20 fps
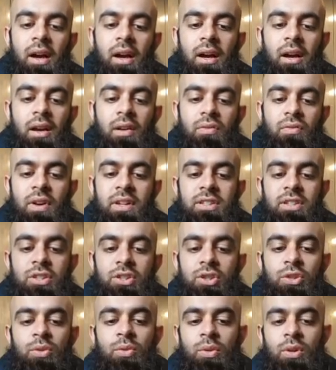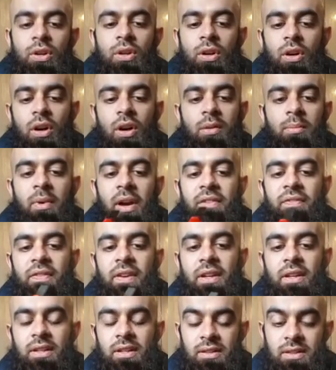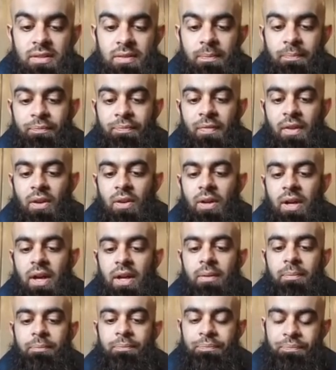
residue on my fingers. Okay,